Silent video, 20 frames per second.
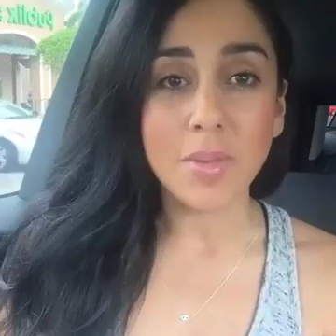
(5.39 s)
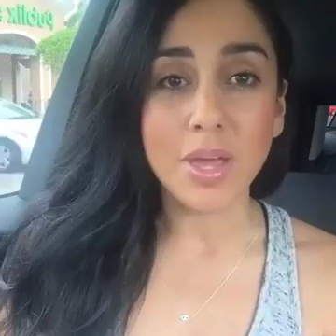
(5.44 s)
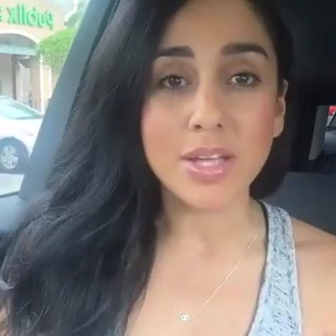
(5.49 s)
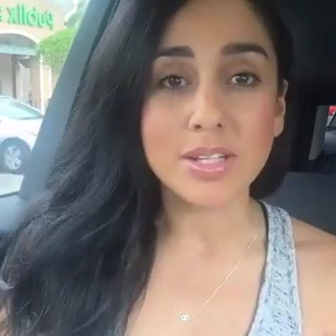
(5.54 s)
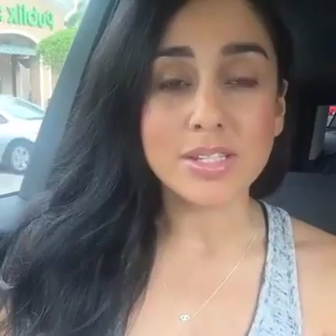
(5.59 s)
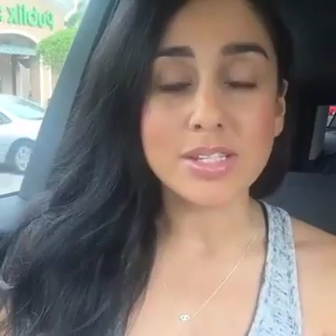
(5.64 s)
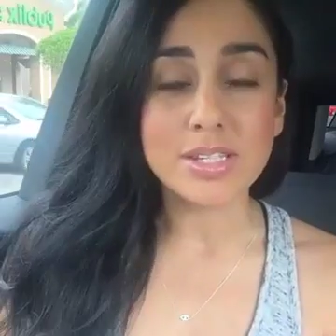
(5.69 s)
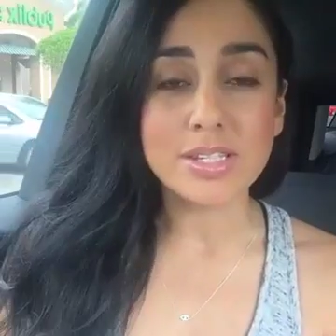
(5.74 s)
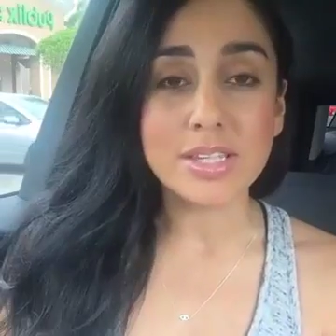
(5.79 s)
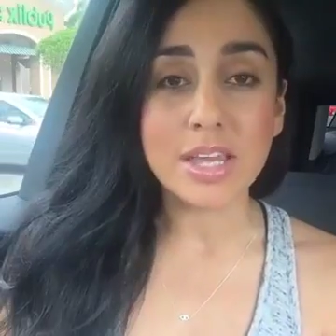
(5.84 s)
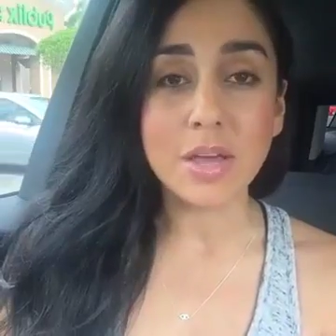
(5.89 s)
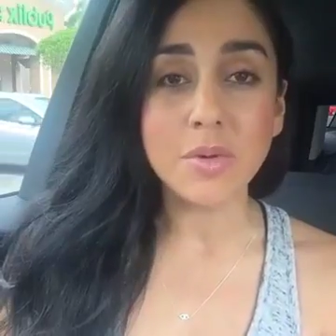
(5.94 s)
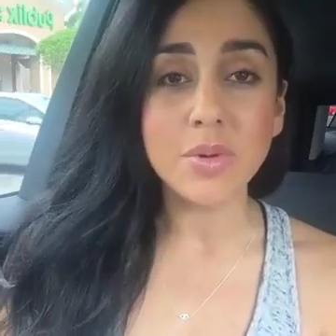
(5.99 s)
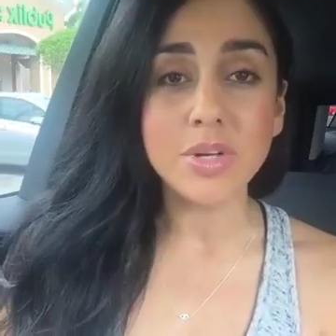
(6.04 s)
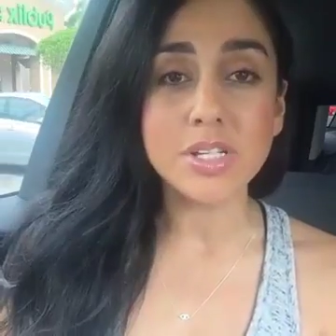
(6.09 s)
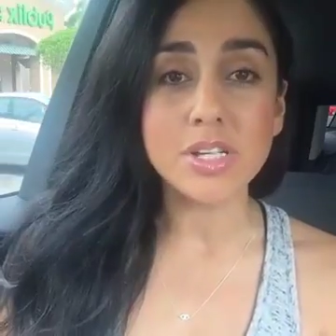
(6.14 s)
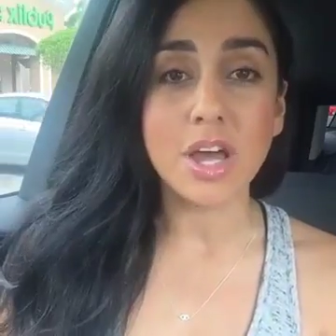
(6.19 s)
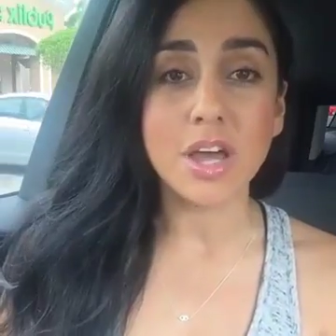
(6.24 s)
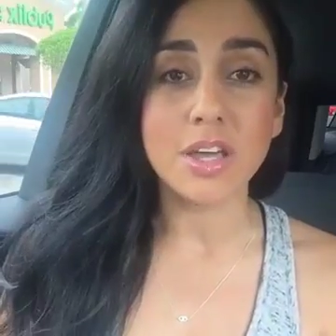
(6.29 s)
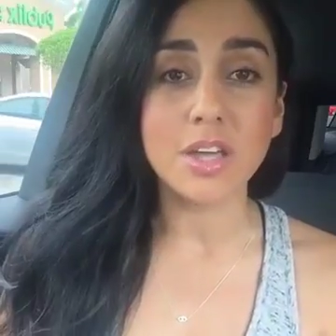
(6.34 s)
and today we're
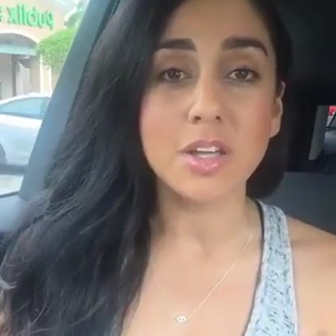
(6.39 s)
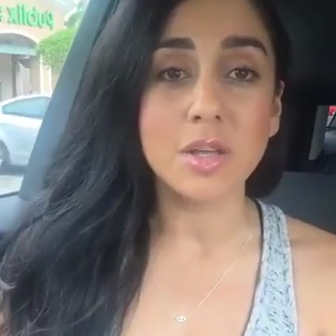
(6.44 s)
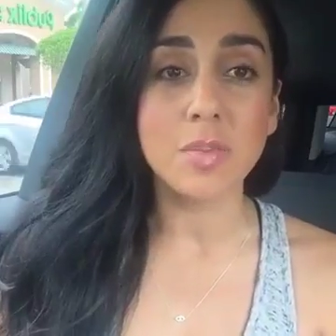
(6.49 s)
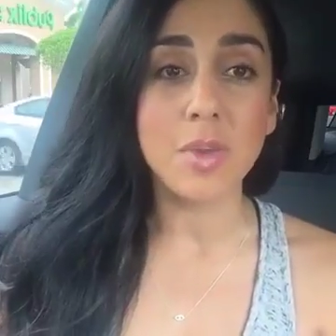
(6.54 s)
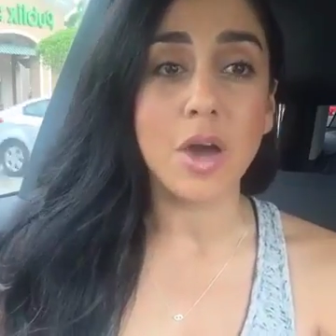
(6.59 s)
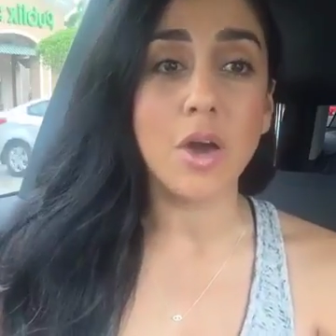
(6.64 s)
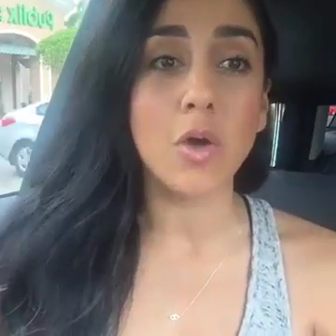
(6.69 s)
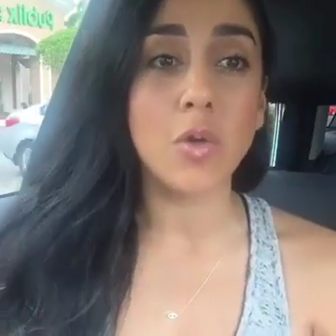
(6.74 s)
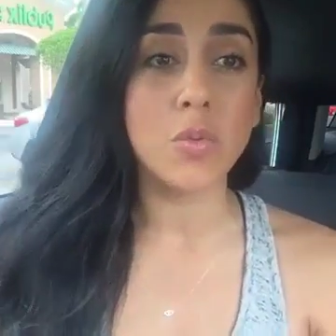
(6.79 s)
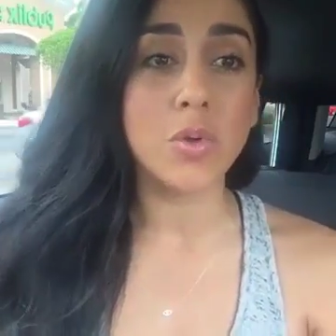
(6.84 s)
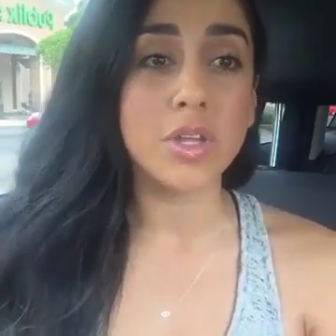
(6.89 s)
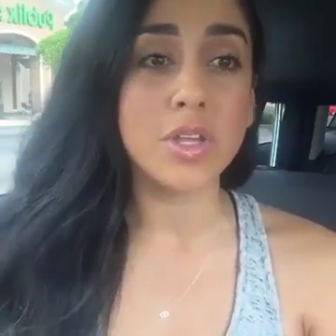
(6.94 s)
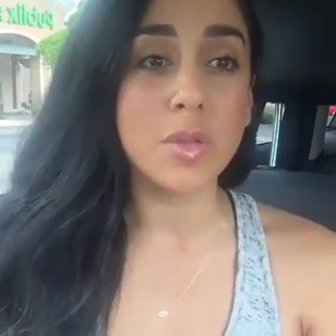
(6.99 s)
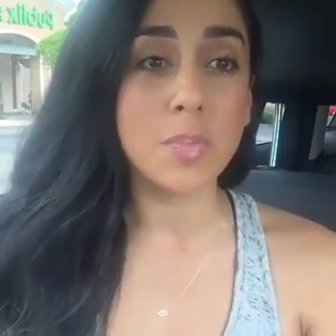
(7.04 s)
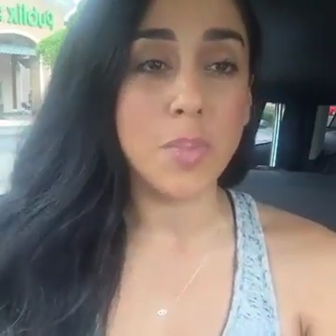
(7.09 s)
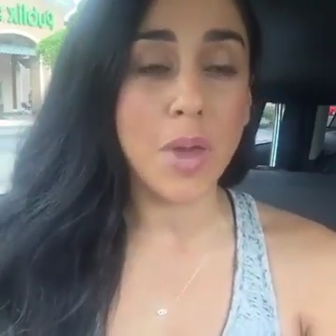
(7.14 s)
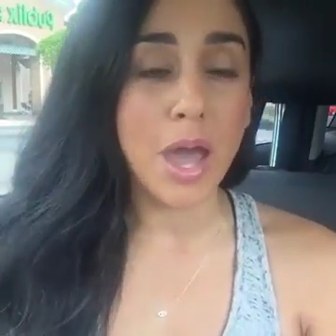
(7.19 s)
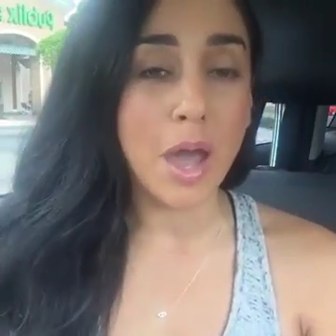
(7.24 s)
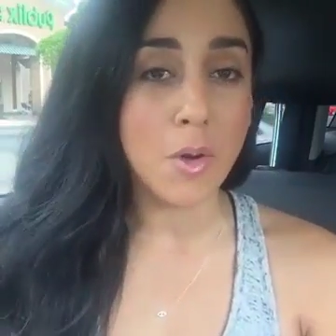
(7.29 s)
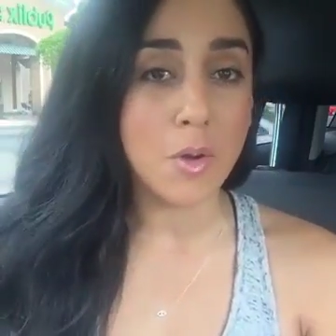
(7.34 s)
talking about a really
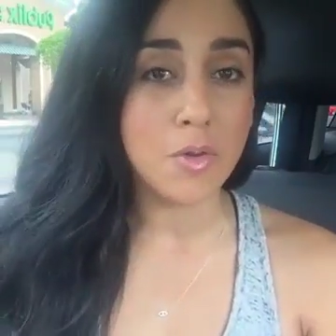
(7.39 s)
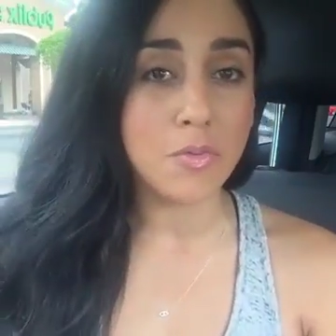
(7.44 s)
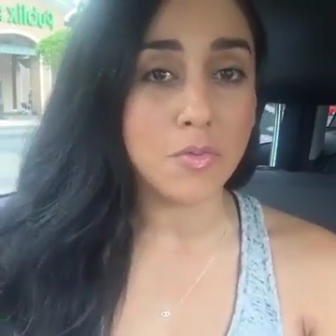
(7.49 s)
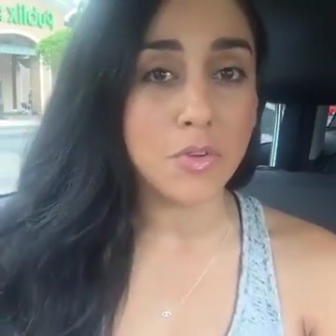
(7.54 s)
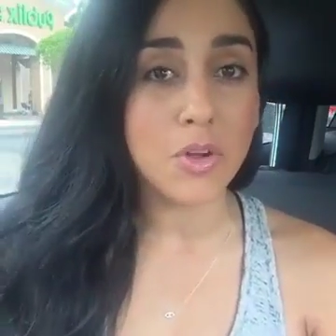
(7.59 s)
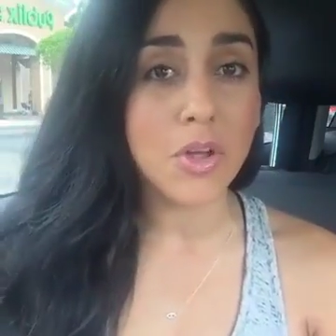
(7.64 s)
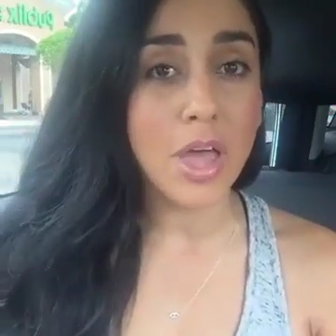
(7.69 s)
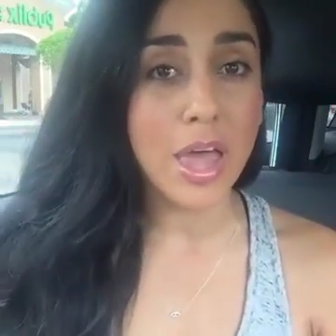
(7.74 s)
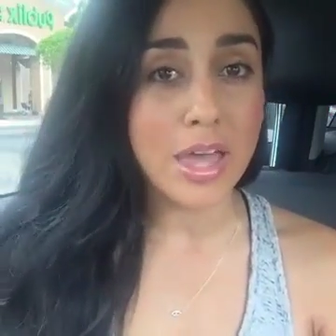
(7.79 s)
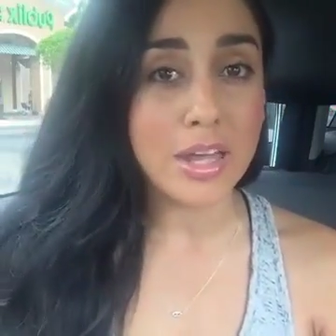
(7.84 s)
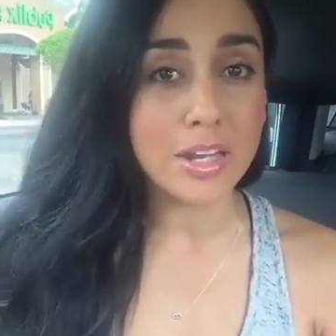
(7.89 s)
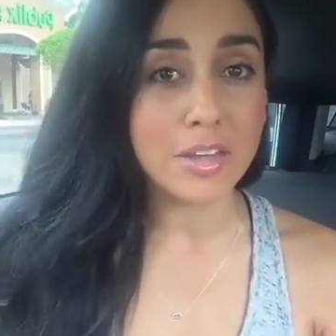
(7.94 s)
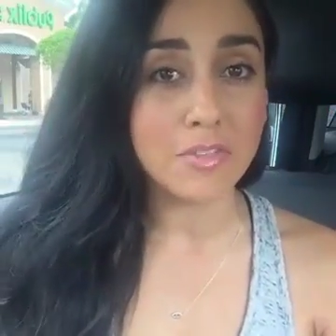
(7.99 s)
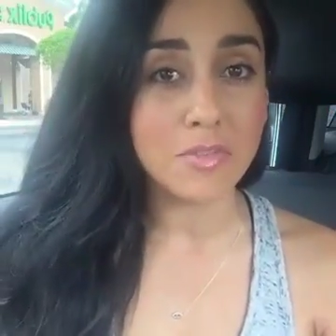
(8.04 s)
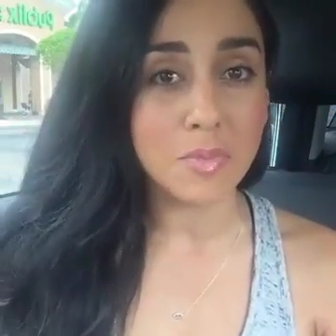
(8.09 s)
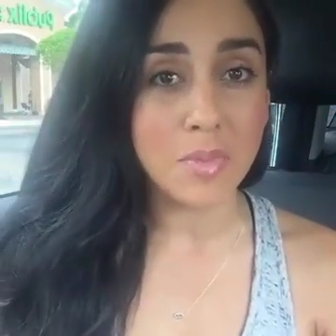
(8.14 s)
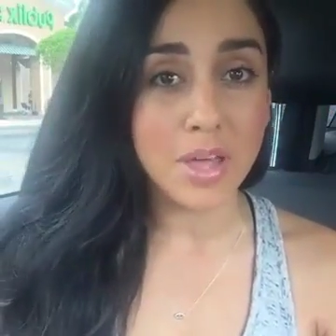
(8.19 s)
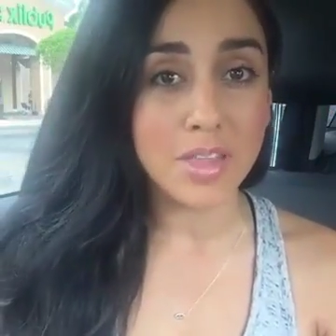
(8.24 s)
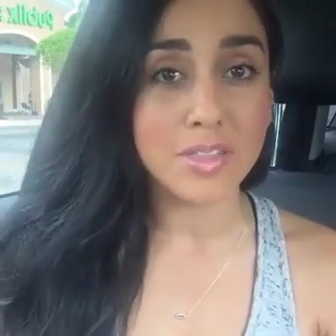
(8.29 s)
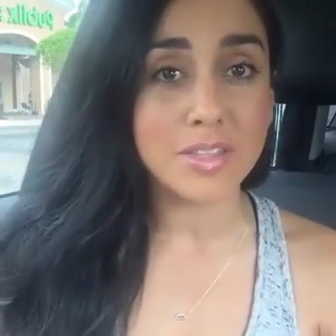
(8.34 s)
powerful end of
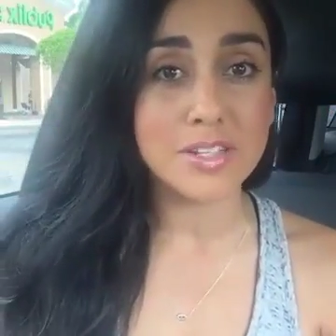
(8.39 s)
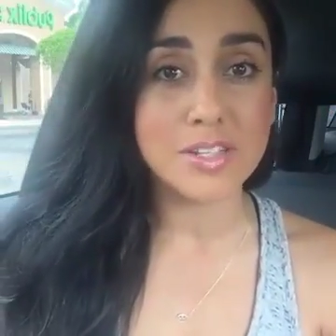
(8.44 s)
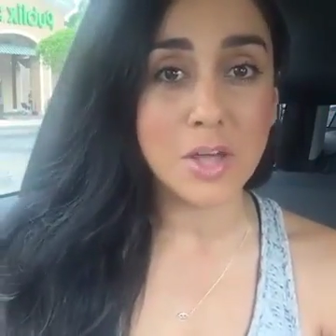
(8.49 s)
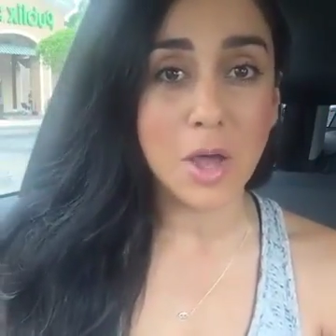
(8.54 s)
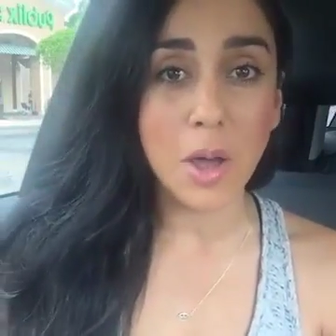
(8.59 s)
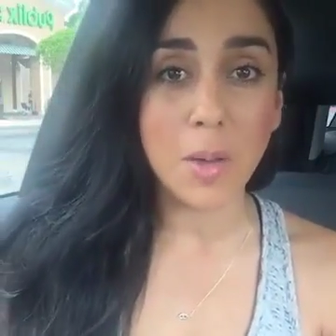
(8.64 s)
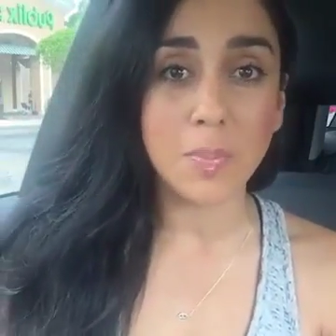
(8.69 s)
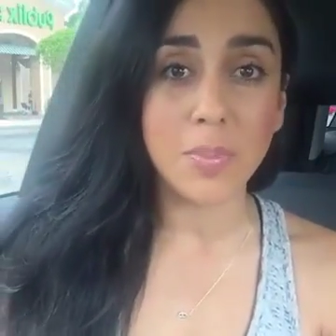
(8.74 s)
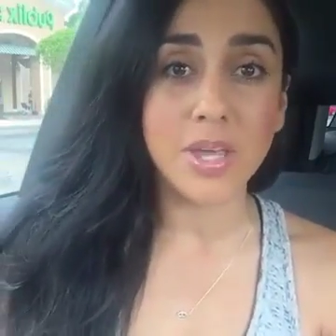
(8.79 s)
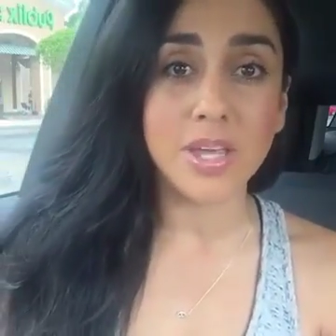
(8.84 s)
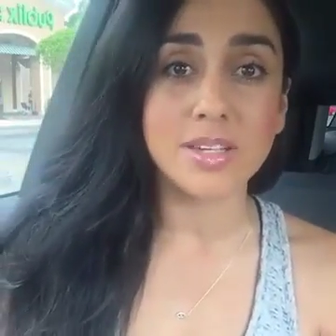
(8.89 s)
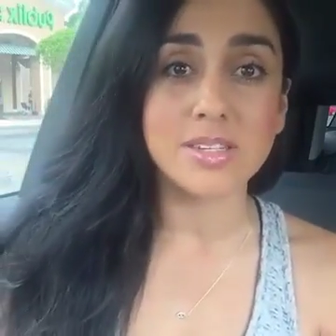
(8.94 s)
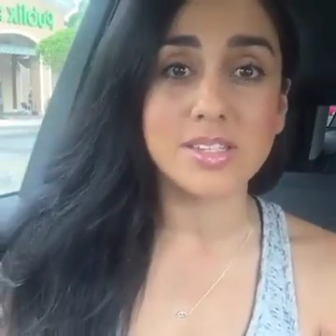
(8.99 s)
month topic.